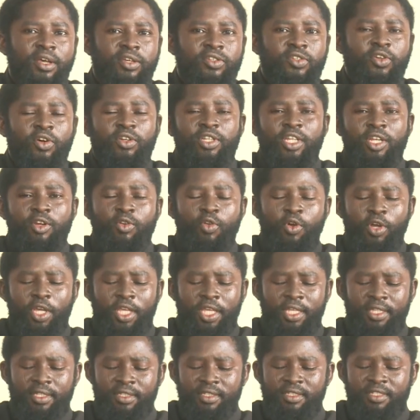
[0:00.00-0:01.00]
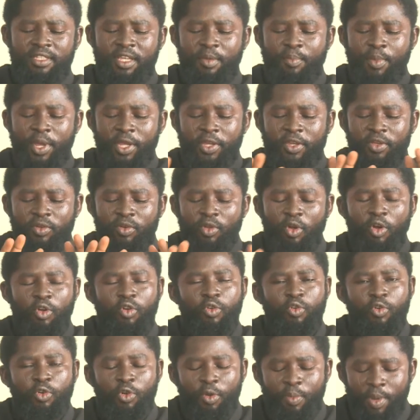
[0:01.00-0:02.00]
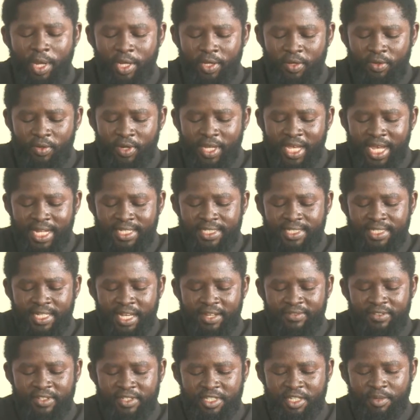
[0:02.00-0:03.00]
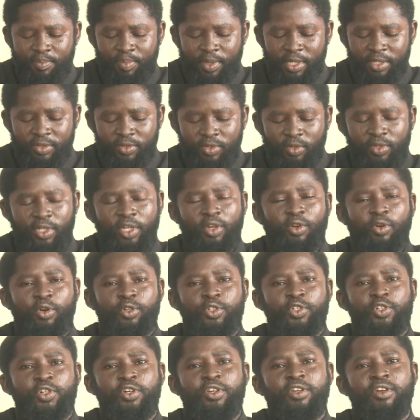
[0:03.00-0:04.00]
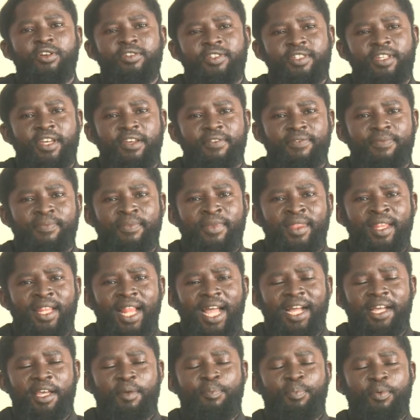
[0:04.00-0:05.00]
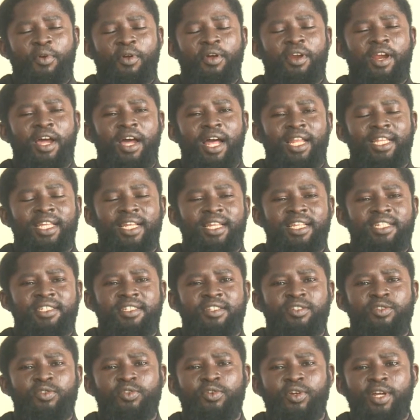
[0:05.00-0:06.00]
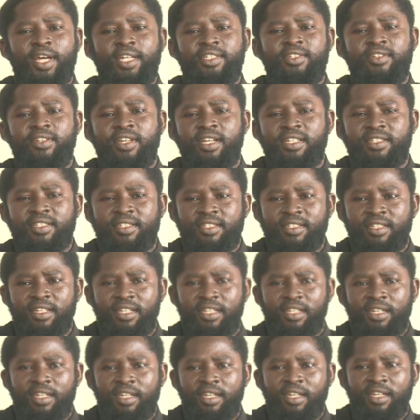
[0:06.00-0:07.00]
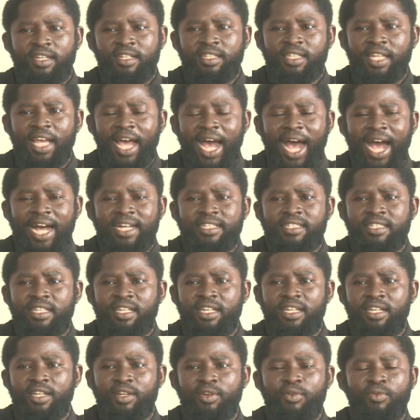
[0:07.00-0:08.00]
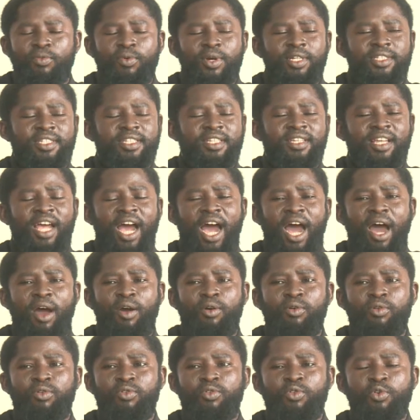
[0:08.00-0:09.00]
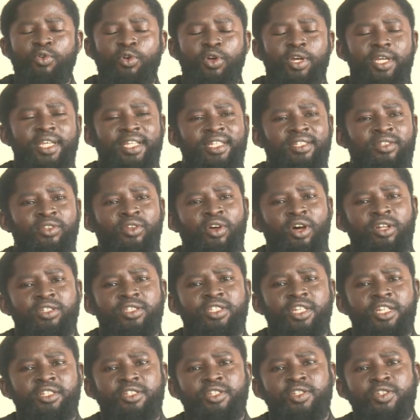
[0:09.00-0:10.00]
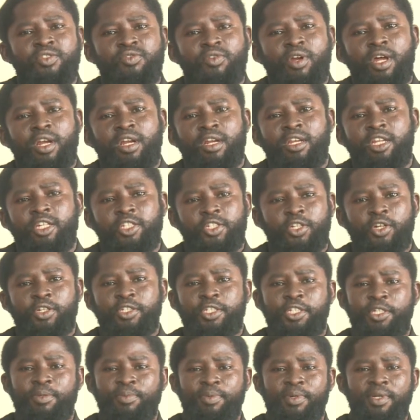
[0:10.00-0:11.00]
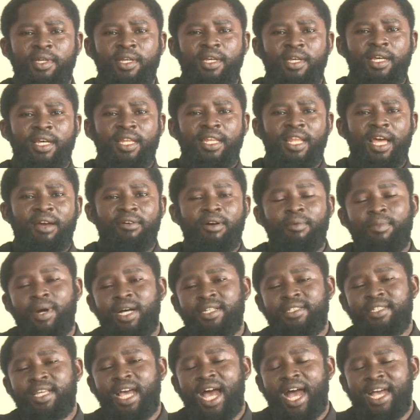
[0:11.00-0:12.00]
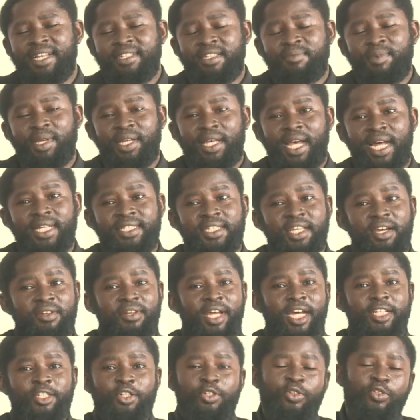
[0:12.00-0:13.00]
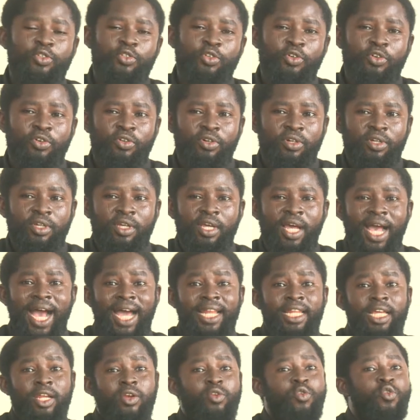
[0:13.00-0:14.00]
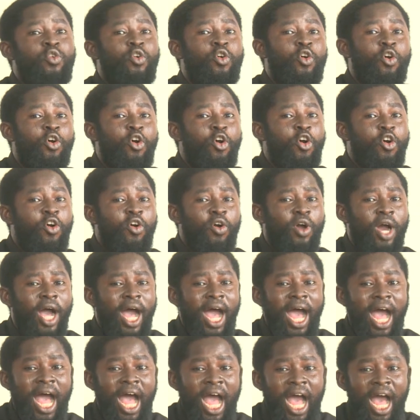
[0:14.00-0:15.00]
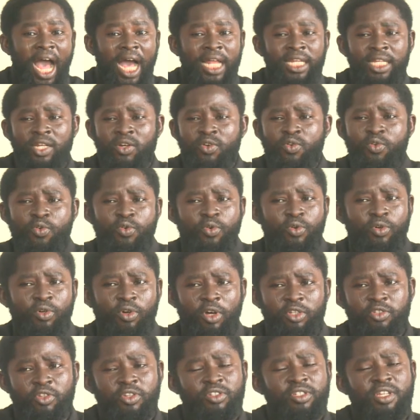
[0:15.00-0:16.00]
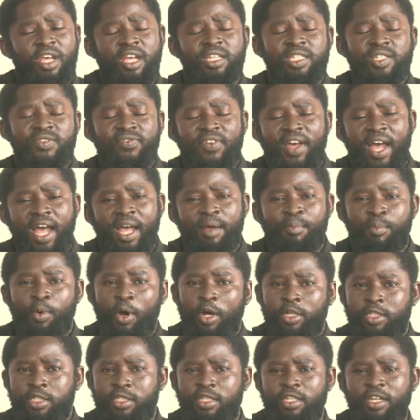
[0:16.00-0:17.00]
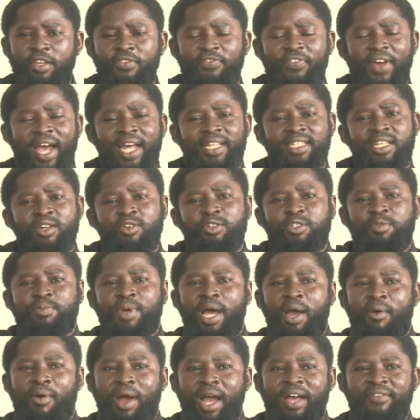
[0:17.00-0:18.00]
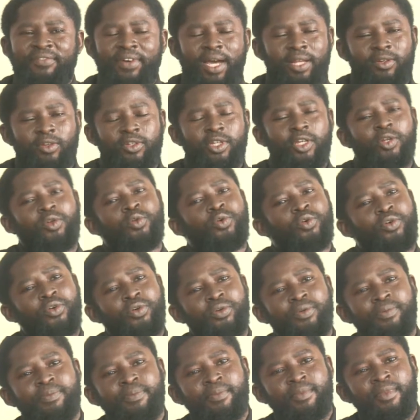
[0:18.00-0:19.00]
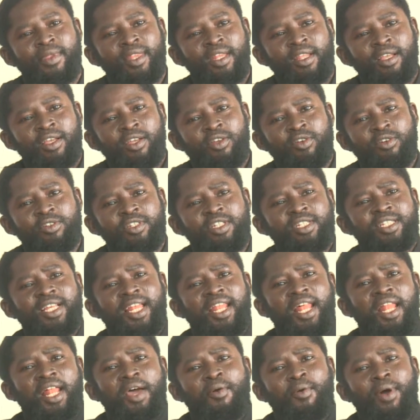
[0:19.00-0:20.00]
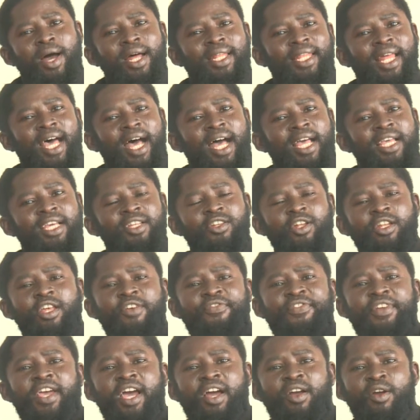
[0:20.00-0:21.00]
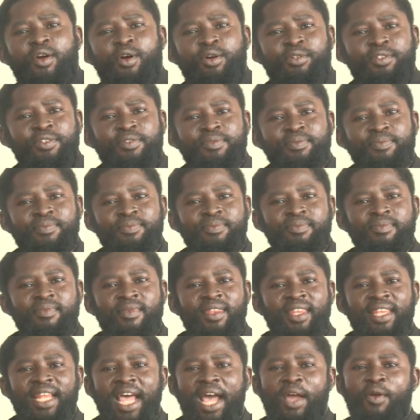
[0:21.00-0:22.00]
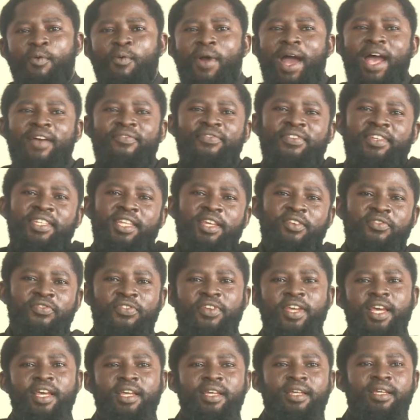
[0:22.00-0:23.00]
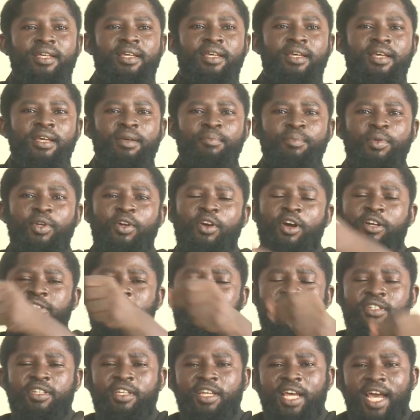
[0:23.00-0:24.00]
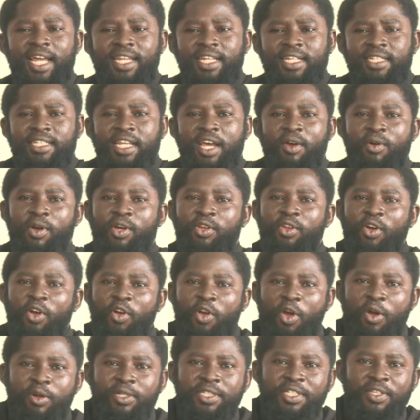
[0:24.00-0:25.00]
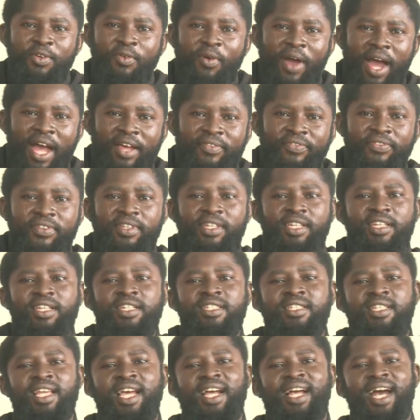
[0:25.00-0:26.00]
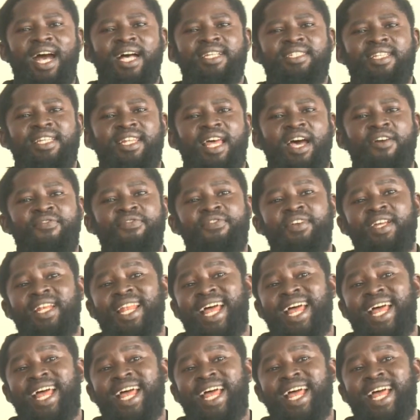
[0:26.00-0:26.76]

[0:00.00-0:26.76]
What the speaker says: So the looking, say, make you no look, make you get self-discipline to the control yourself. Like a program they listened to radio yesterday, they ask, say, waiting how looking don't they destroy relationship. Now mama say, ah, say, make I tell the truth too. And they look, oh, ah, they look, because those girls fine. But if I deal with my wife, I know they look. You see the other one now, you know they fear God. Now in wife, in the fear. Because any day we no go with your wife, he take her and send her free